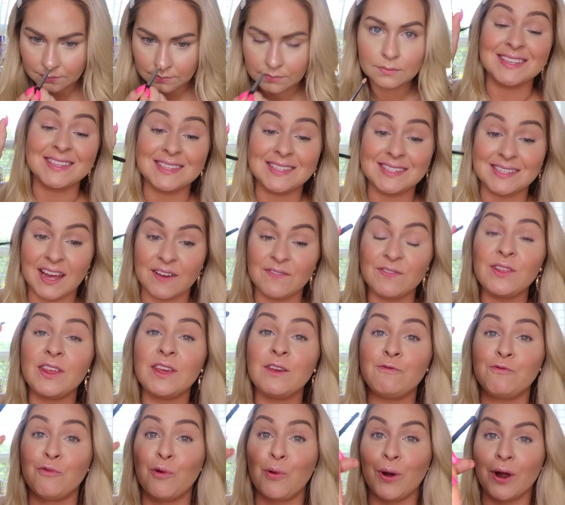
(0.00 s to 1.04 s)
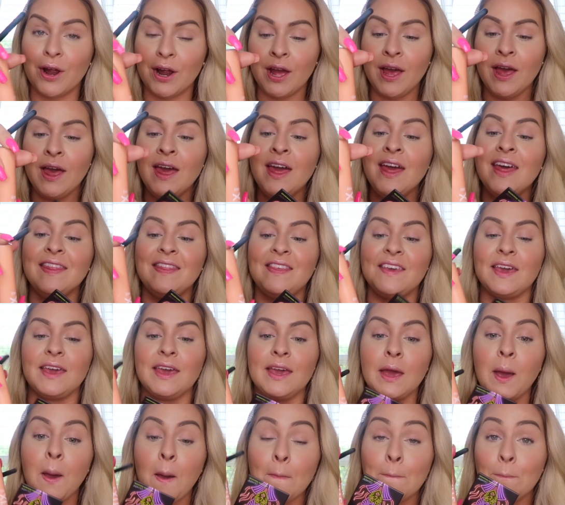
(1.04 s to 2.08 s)
This is definitely for
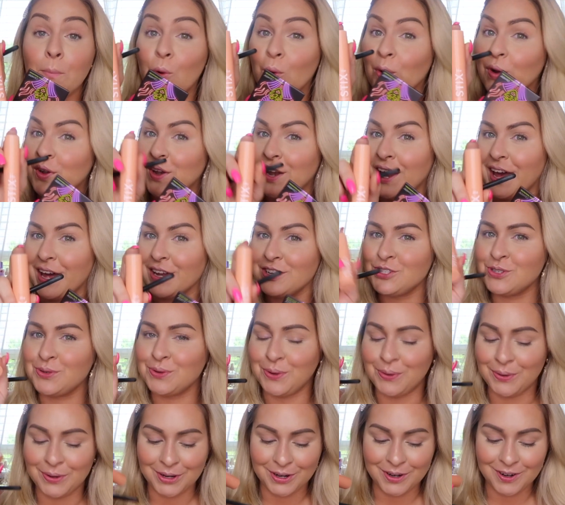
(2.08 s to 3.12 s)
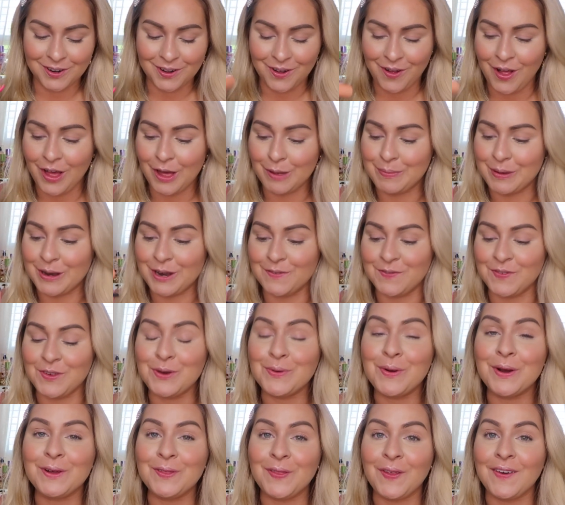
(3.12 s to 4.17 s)
the more natural girl, but if
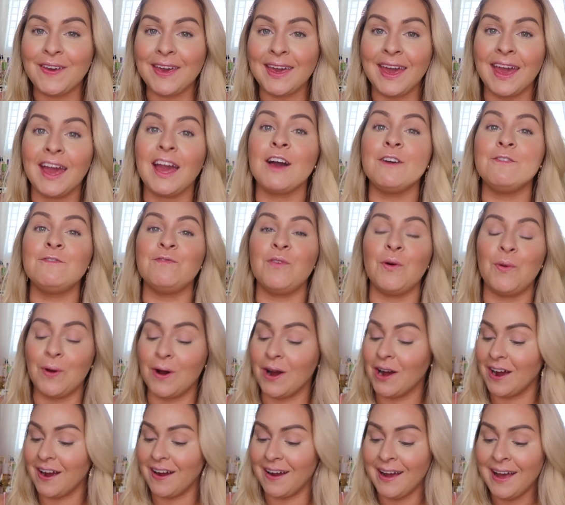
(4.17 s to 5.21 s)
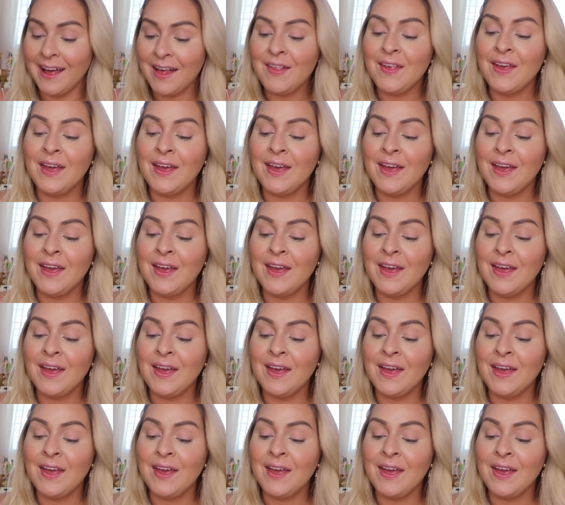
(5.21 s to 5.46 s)
you are looking for